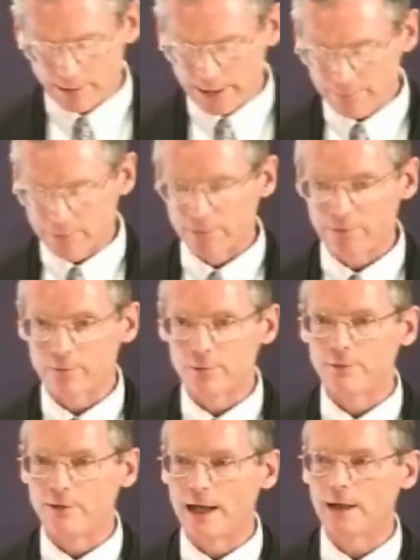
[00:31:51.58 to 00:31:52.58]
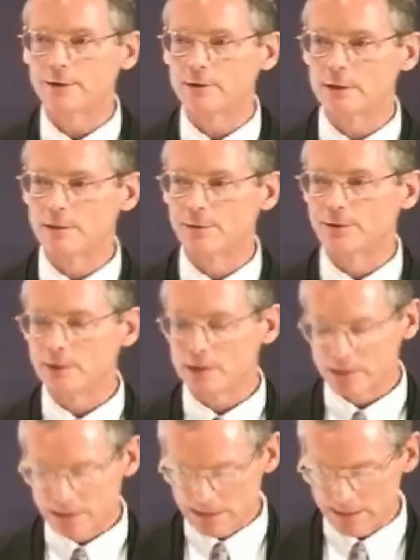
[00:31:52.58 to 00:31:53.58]
our efforts if we value
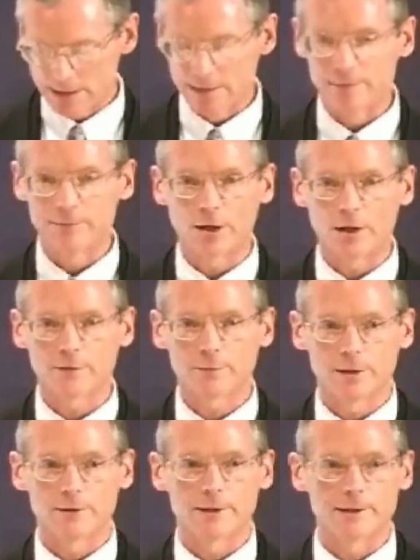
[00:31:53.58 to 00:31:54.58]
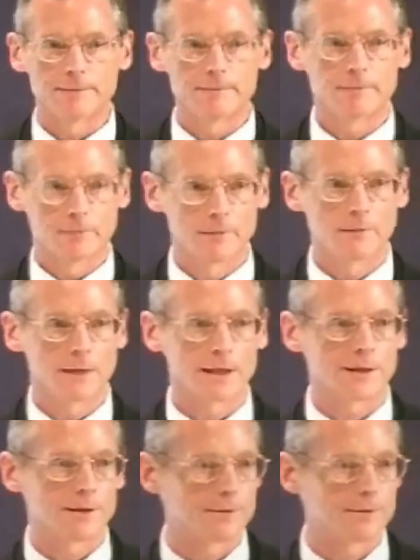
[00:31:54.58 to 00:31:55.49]
liberty and prosperity. Thank